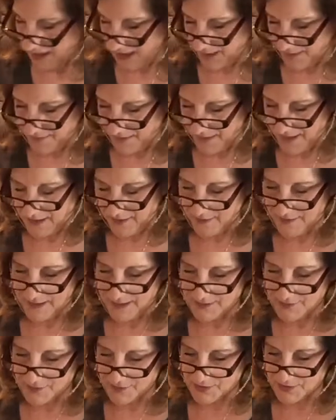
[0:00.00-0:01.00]
And then
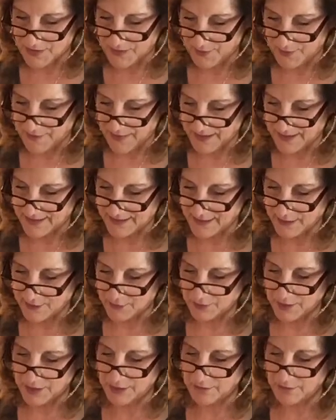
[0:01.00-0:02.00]
these are some of my
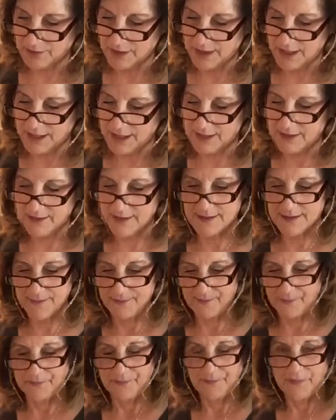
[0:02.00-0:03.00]
secret ingredients.
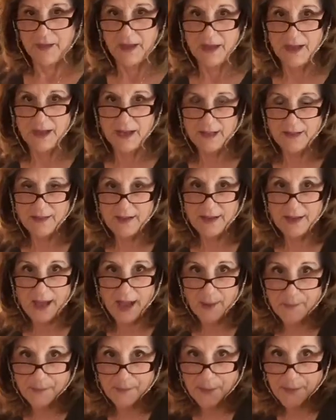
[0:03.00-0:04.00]
And
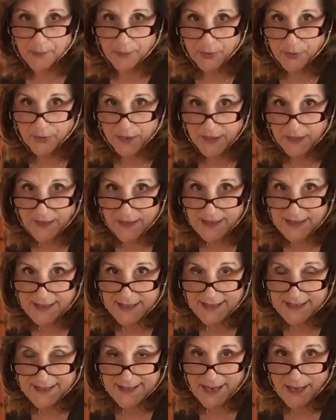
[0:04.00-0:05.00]
I've been putting these
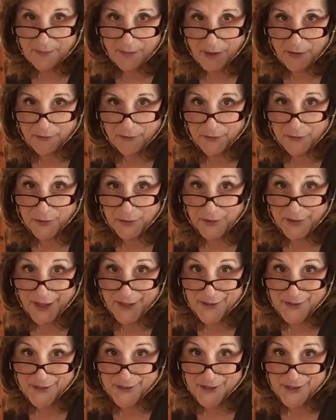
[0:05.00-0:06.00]
inside my fruit
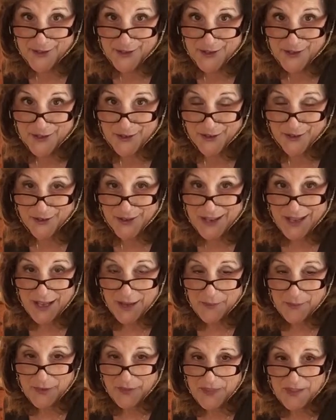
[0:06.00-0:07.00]
leathers too.
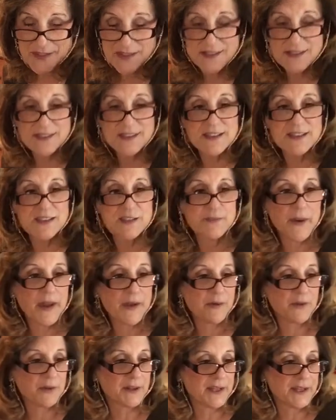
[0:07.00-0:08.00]
But this is a
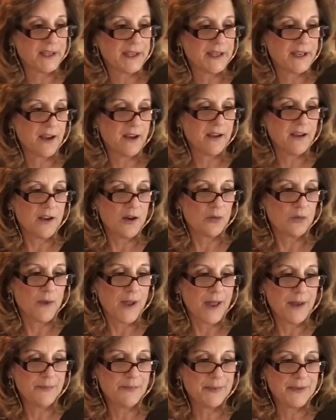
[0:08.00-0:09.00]
spirulina
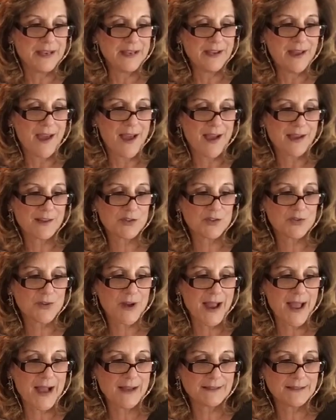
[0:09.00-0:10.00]
red beet
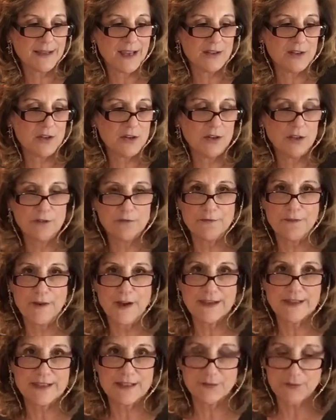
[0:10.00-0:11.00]
extract, and you can
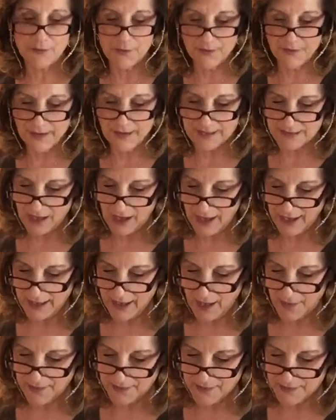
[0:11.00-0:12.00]
find different things. I
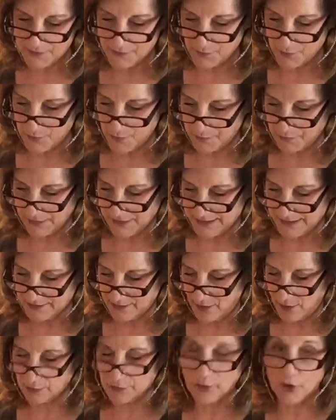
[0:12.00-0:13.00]
got this from a place
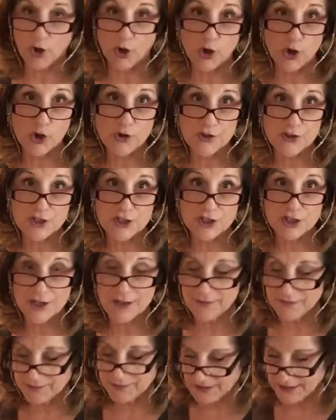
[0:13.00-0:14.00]
called Earth Shift.